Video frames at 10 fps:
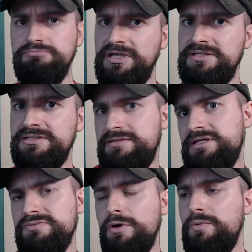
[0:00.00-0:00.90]
And
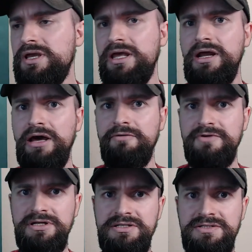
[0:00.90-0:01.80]
that's what we get out of
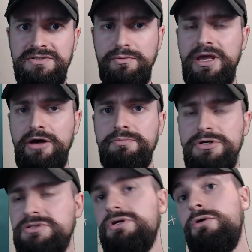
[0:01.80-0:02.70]
it, is we help
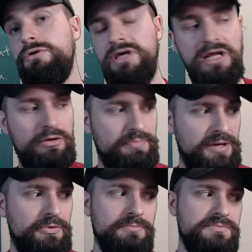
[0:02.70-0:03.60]
you so you can help
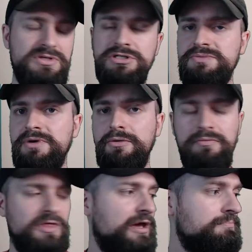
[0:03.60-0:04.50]
people. So just be aware
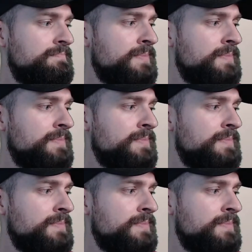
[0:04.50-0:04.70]
of that.